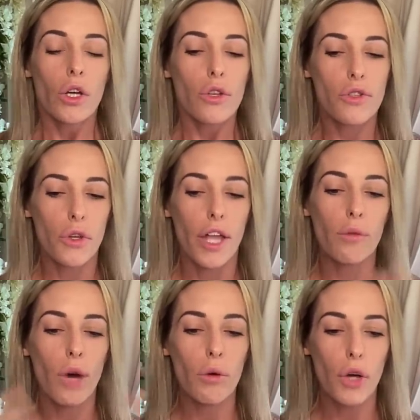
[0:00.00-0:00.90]
So
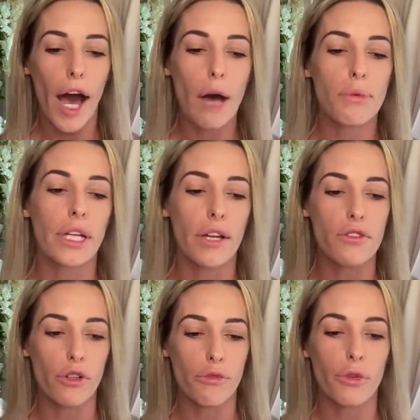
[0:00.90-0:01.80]
then what will happen as
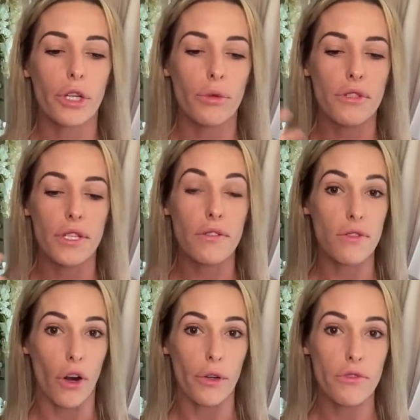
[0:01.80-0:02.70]
your frequency
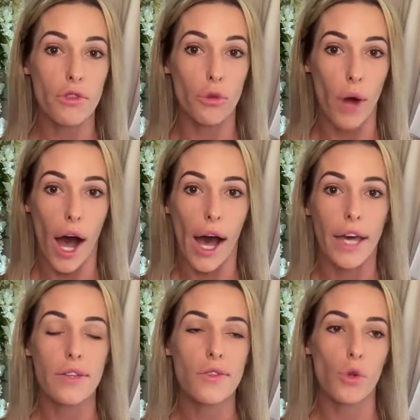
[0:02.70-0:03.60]
starts to
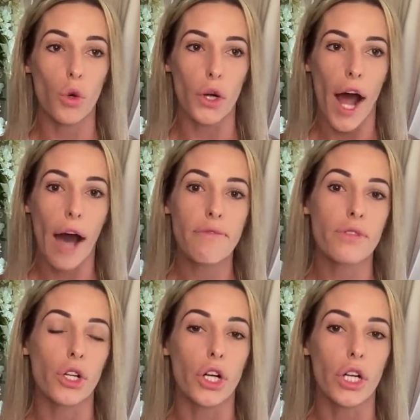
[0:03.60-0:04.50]
rise, or
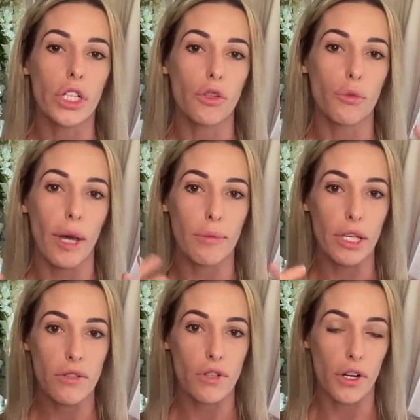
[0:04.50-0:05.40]
after you
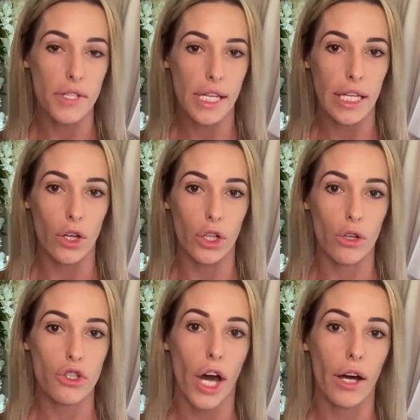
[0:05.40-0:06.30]
maybe start to heal
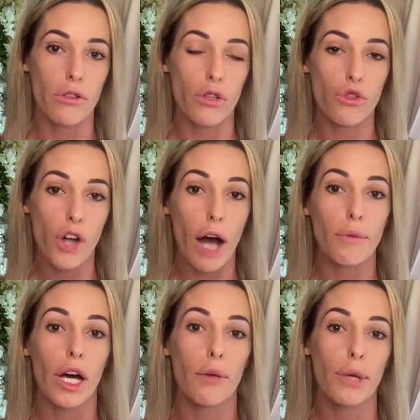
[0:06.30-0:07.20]
your childhood
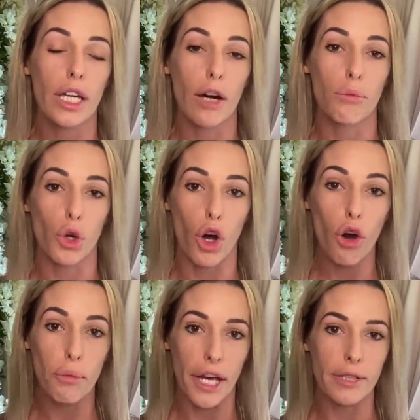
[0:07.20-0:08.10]
trauma and become more
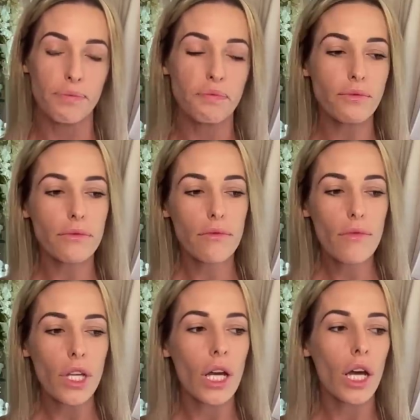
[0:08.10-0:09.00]
open,
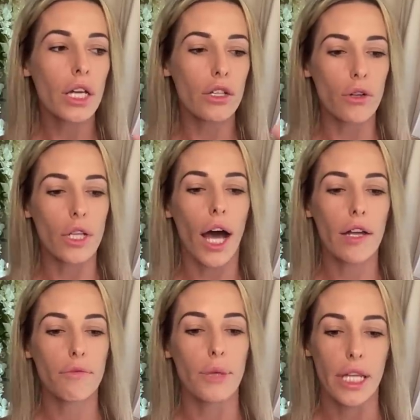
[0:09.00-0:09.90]
a lot
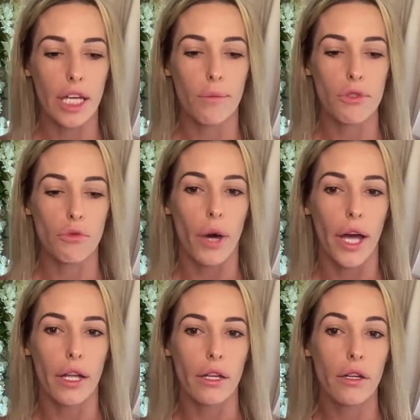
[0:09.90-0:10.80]
of mediums
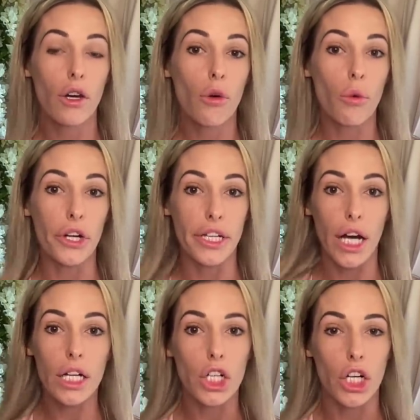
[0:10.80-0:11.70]
when we're
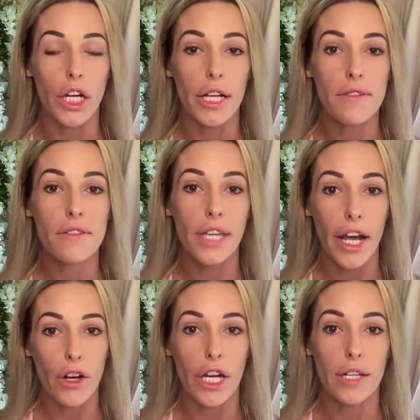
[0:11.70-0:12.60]
younger, it's
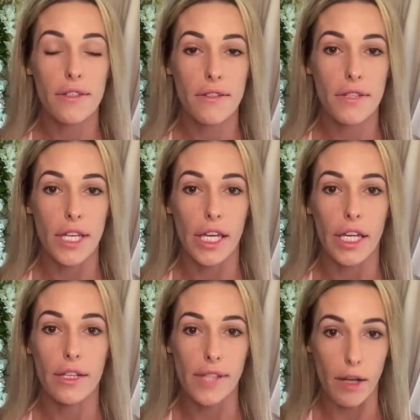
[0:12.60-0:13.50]
scary to
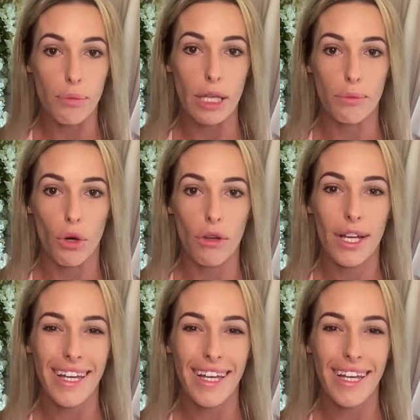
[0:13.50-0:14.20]
see dead people.